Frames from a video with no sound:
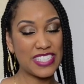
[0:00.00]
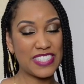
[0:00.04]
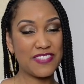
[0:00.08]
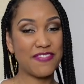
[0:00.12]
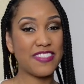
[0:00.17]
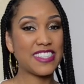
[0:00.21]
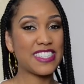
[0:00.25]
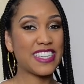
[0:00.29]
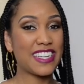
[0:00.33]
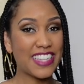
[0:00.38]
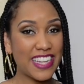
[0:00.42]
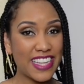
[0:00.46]

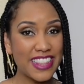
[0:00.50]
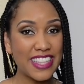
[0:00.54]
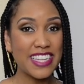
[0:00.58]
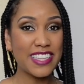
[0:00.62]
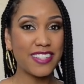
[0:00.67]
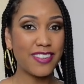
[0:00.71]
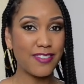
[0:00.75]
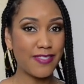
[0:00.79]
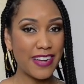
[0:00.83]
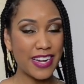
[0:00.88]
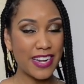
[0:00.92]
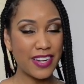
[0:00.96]
Visit
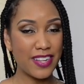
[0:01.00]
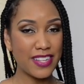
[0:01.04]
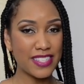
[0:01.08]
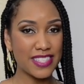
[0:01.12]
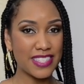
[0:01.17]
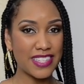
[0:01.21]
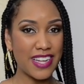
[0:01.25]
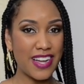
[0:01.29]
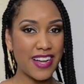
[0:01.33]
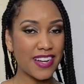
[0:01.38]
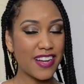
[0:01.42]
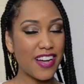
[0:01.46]

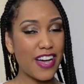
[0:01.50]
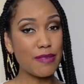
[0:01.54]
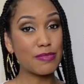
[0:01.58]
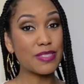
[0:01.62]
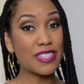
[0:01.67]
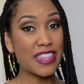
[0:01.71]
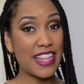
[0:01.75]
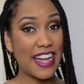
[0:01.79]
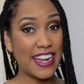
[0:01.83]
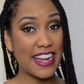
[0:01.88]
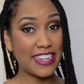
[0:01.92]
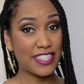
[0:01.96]

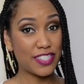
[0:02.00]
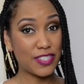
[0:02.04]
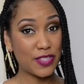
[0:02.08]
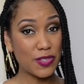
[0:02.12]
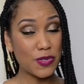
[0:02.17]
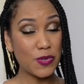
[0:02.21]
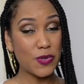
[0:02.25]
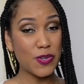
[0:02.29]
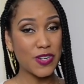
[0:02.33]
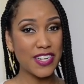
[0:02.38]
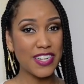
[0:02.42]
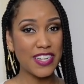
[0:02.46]

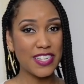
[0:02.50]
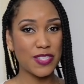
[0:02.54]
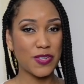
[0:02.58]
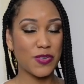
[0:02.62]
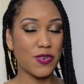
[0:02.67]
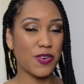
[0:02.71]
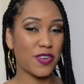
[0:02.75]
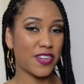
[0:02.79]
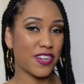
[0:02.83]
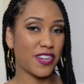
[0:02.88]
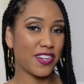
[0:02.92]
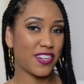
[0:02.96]
KalilahReynolds.com/store to
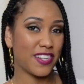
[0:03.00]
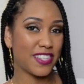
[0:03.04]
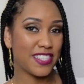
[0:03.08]
order your